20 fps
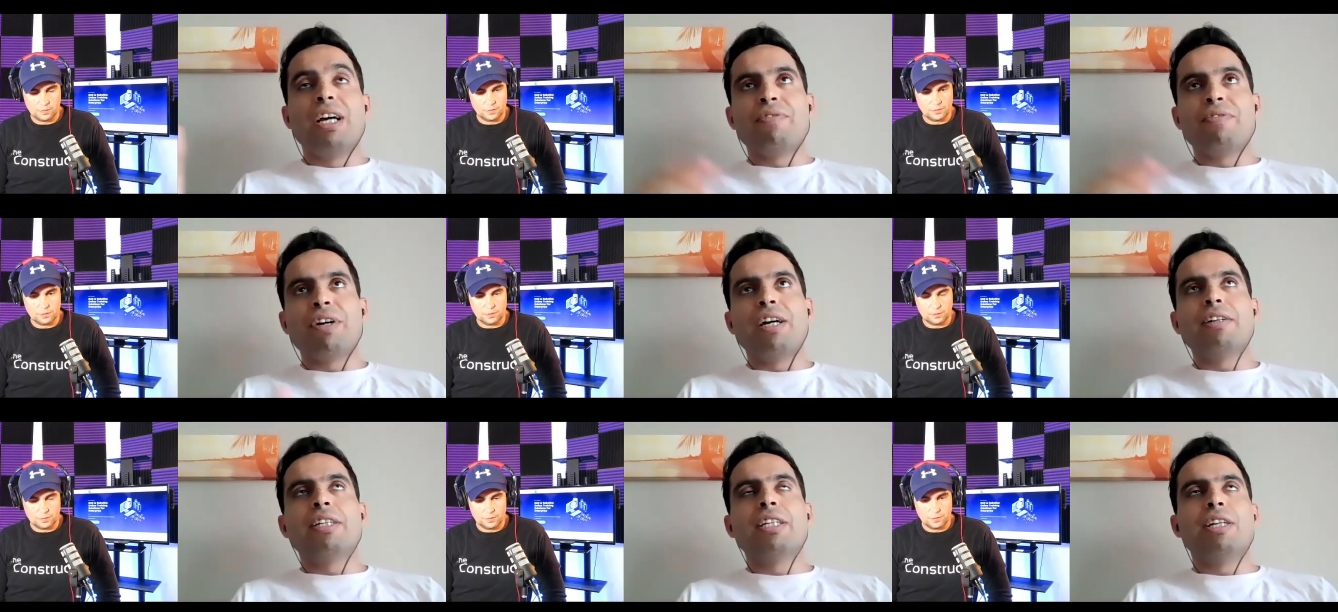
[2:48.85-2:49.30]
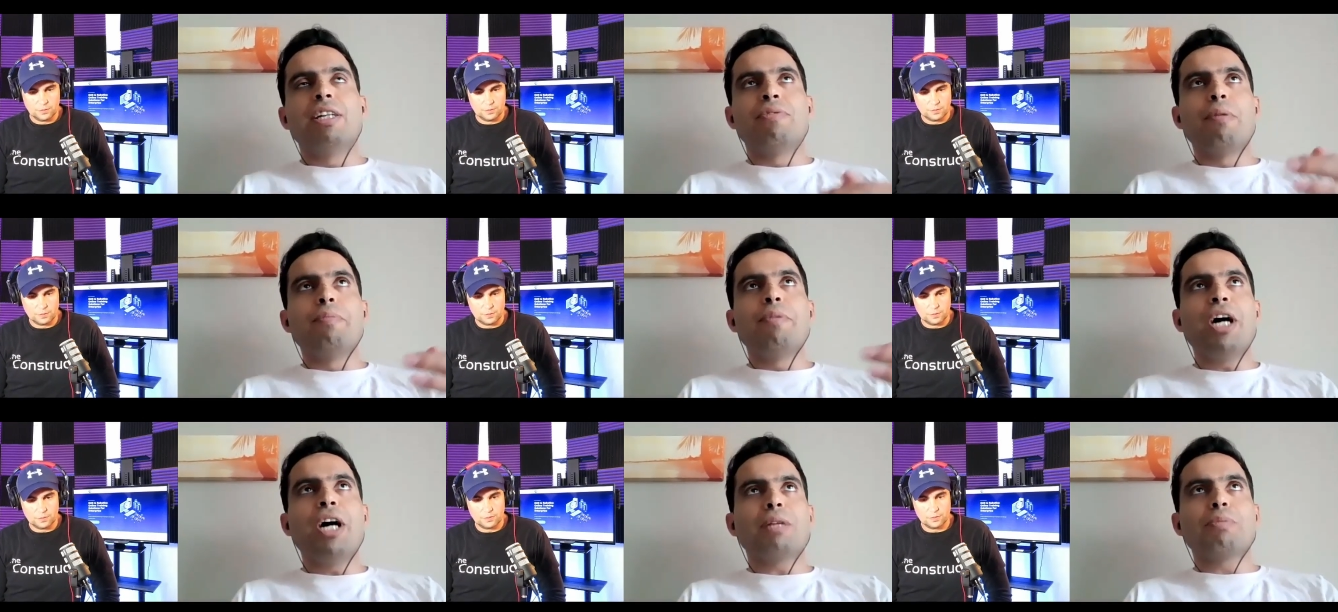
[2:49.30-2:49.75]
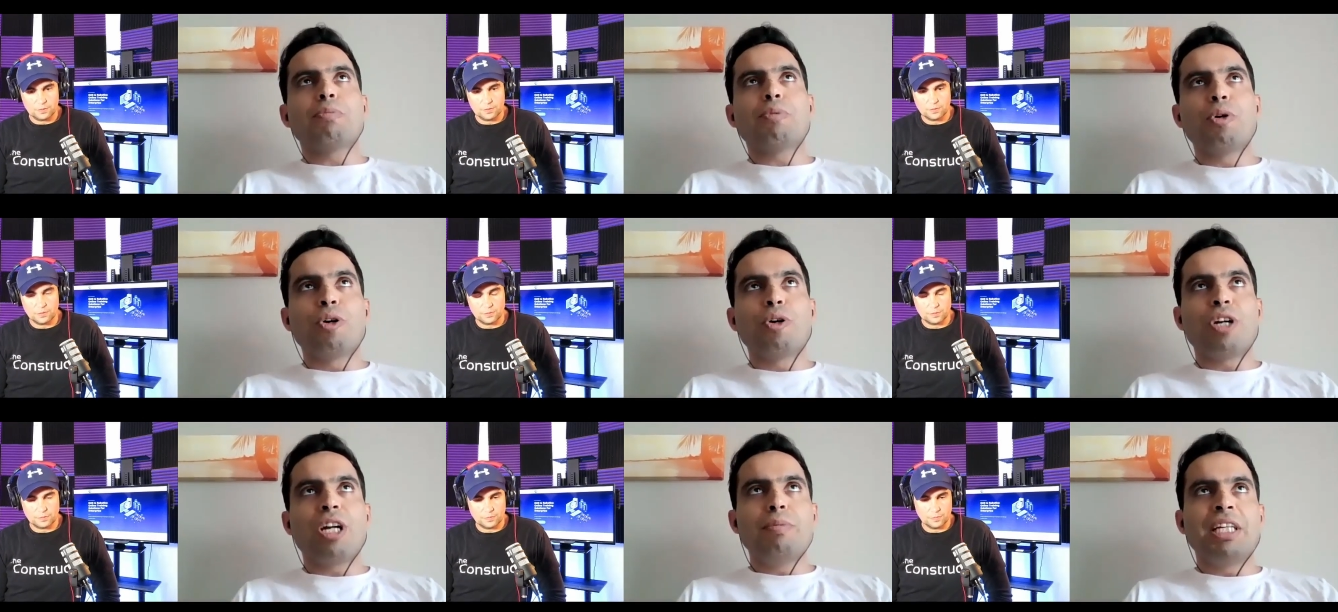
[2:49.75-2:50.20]
Speaker 1: If, I, if I'm not
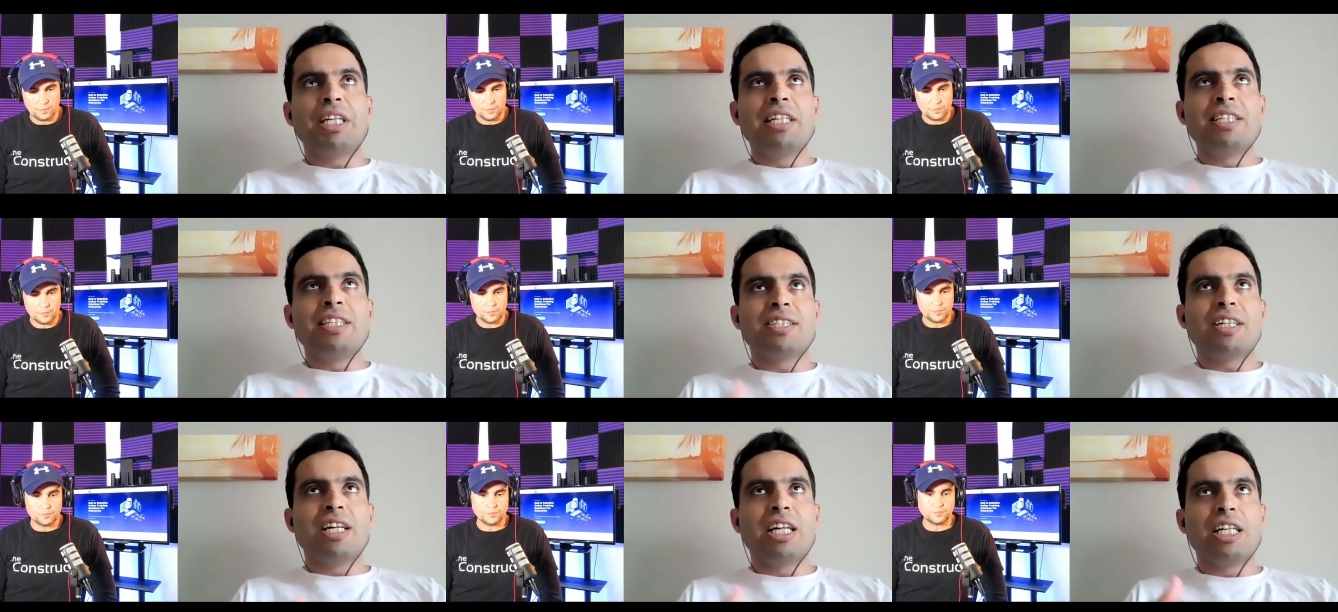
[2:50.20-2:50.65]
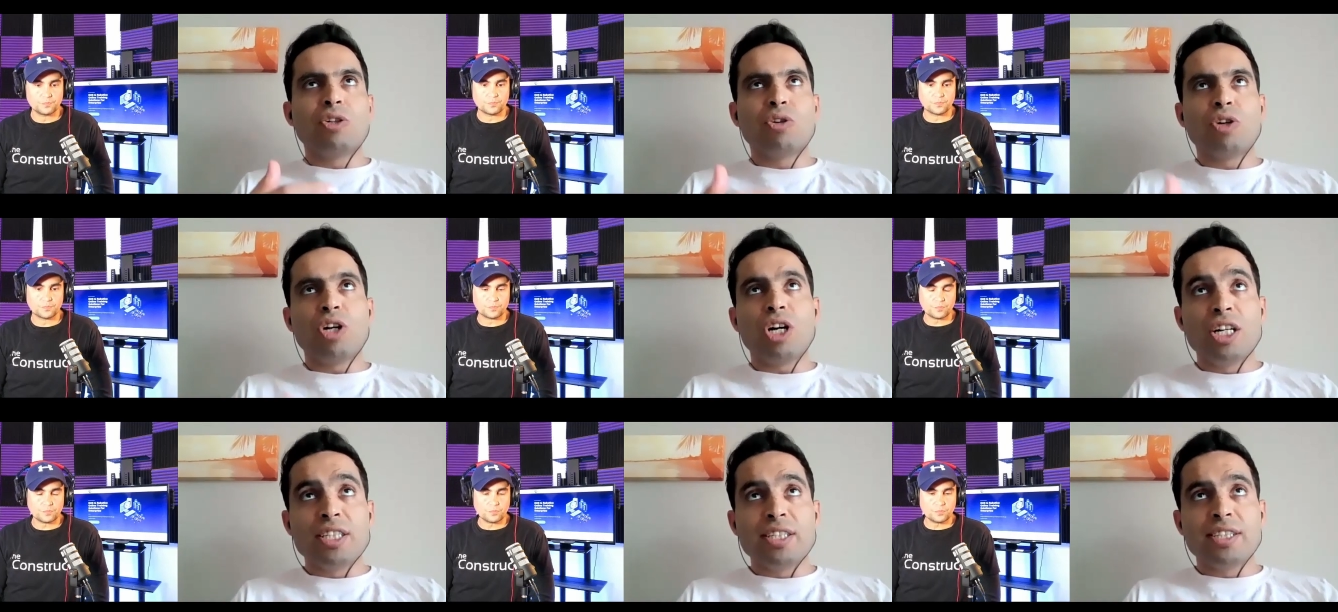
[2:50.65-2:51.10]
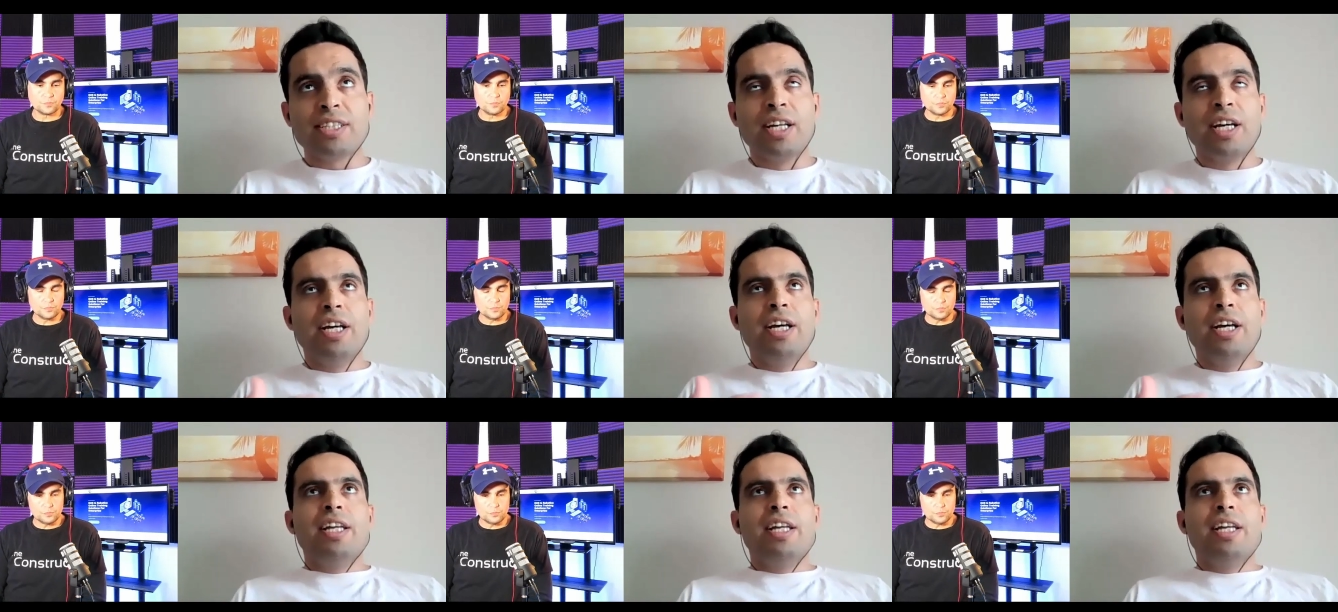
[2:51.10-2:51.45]
programming inside ROS,